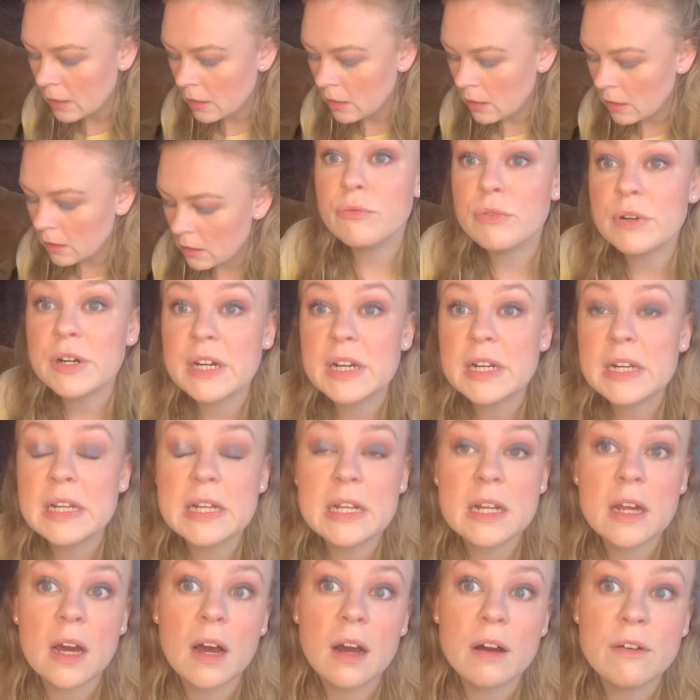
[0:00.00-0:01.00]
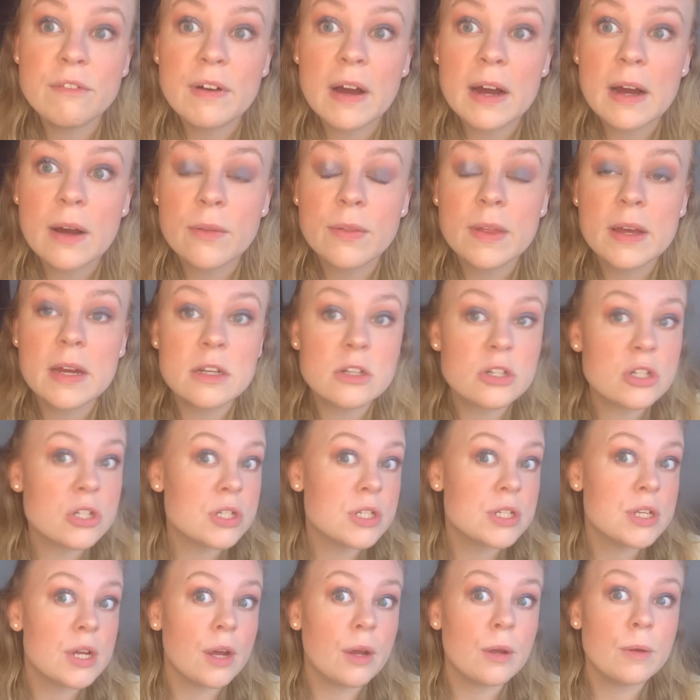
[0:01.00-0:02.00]
Really love how that
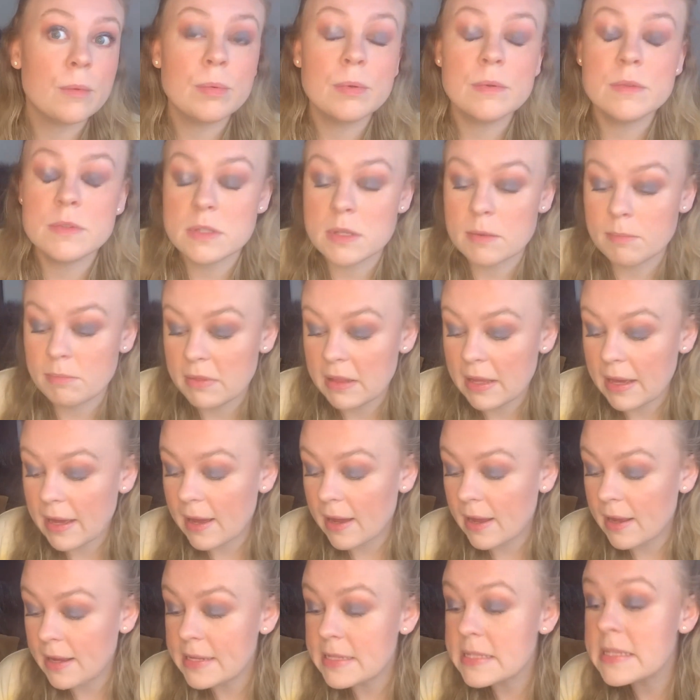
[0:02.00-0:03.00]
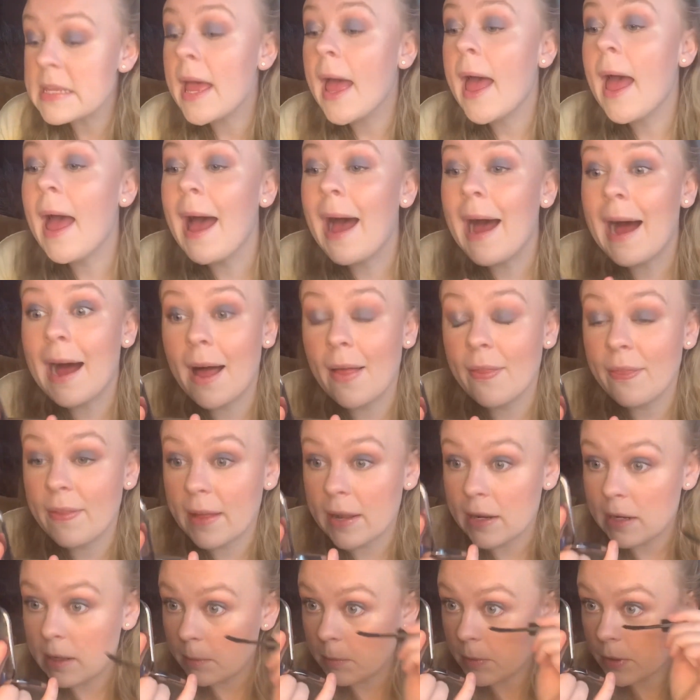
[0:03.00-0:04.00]
just opens up the eyes. And
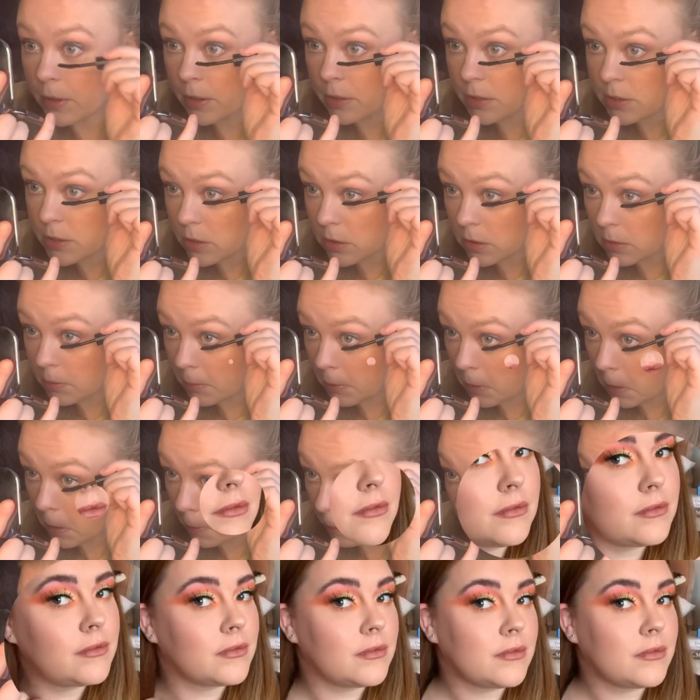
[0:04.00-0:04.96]
then I'm going to do the bottom.